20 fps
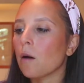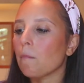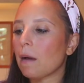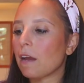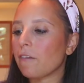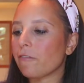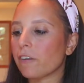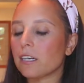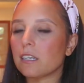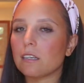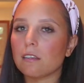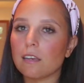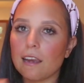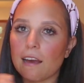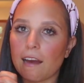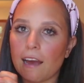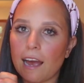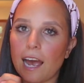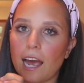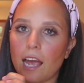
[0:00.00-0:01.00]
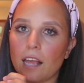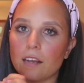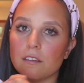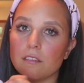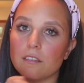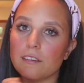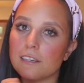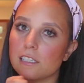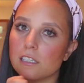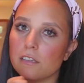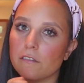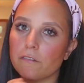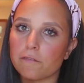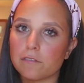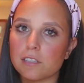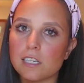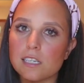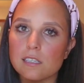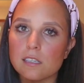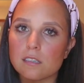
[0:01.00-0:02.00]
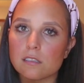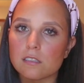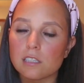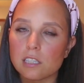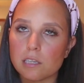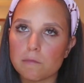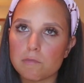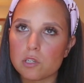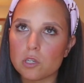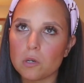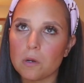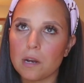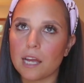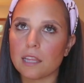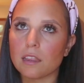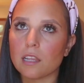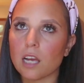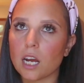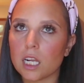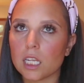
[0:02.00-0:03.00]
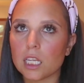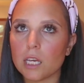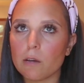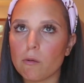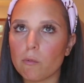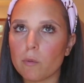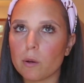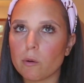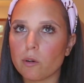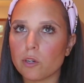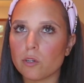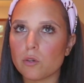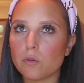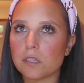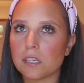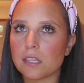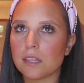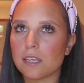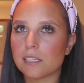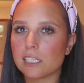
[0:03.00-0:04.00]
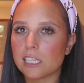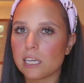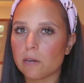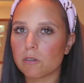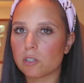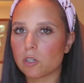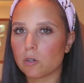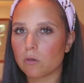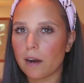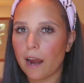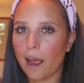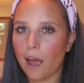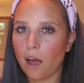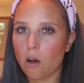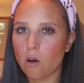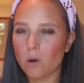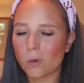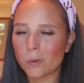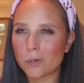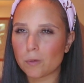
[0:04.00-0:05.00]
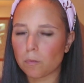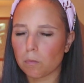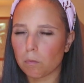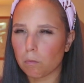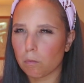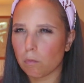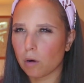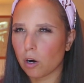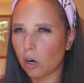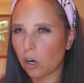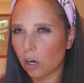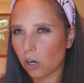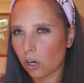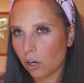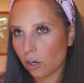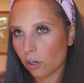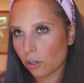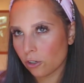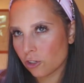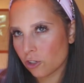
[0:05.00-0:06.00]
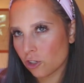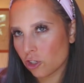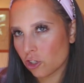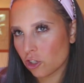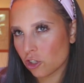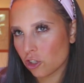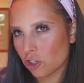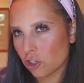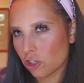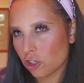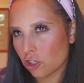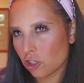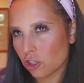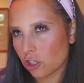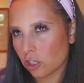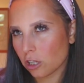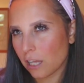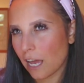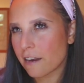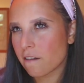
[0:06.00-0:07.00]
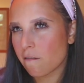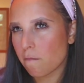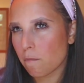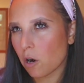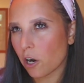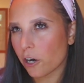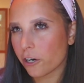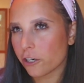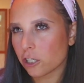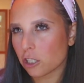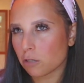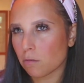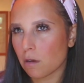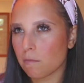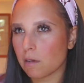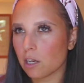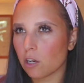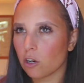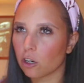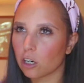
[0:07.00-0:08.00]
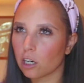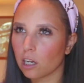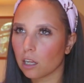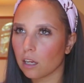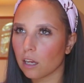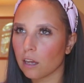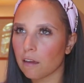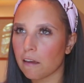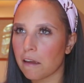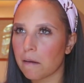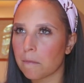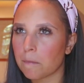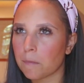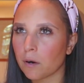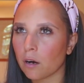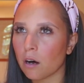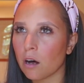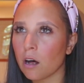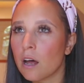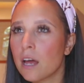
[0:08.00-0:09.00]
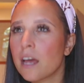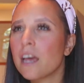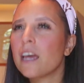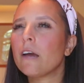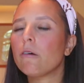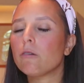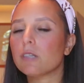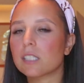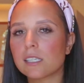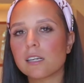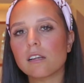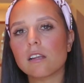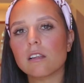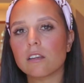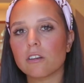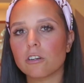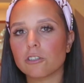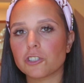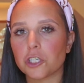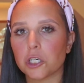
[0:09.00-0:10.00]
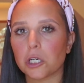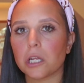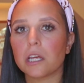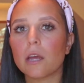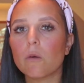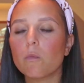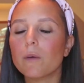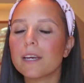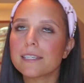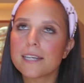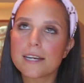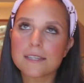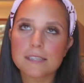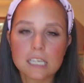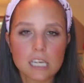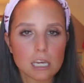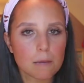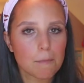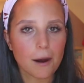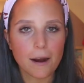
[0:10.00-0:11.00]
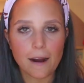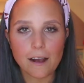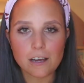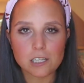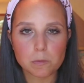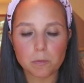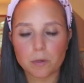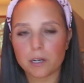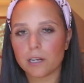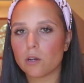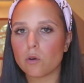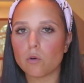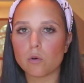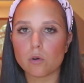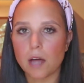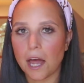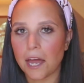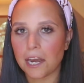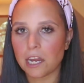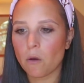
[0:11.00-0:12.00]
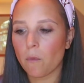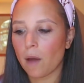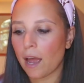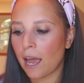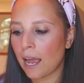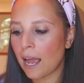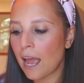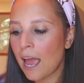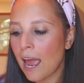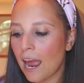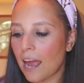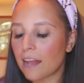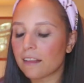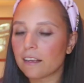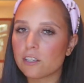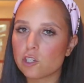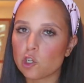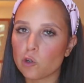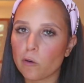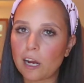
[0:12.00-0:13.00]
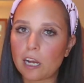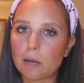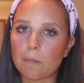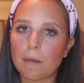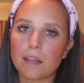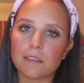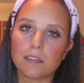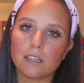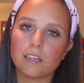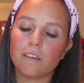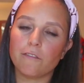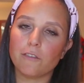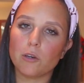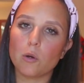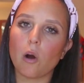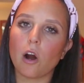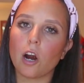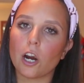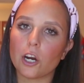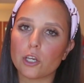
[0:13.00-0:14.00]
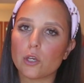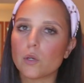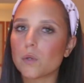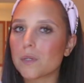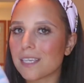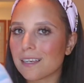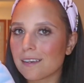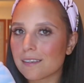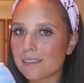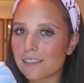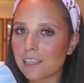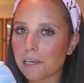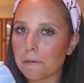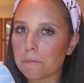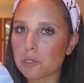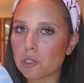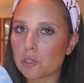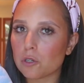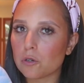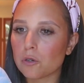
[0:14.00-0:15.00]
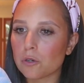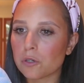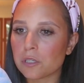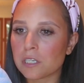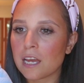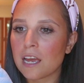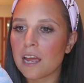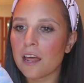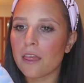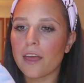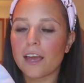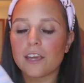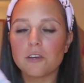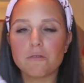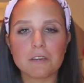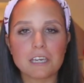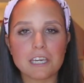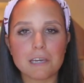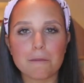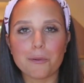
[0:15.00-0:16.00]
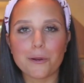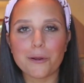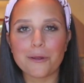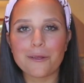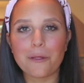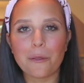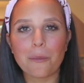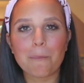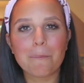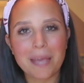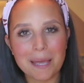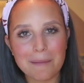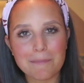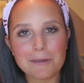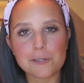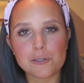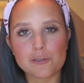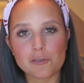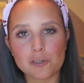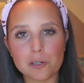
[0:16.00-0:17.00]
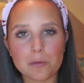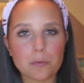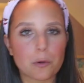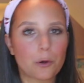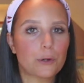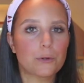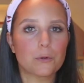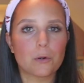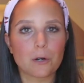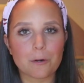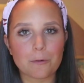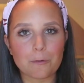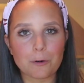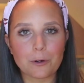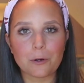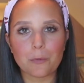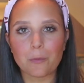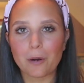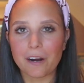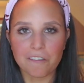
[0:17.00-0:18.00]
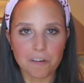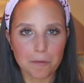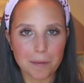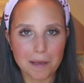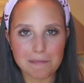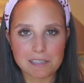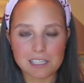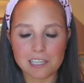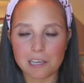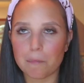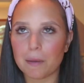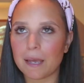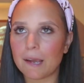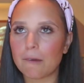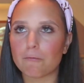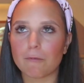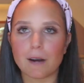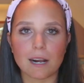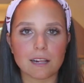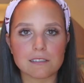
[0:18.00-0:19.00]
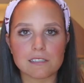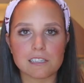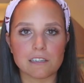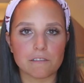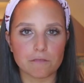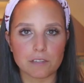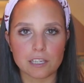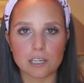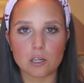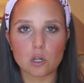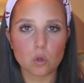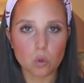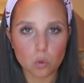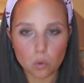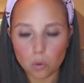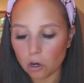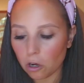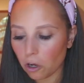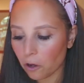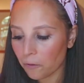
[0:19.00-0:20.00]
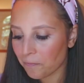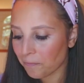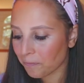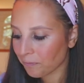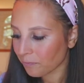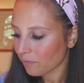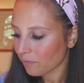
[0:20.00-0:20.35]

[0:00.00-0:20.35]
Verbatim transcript: My friend Aaliyah had this fleece sleep suit, and luckily when we were using this, it was around March end of March, maybe early April. It was still a little chilly. We tend to keep our house pretty cool anyway, and they do recommend that if you are using a sleep suit that you keep baby's room or your room, wherever baby's sleeping, relatively cool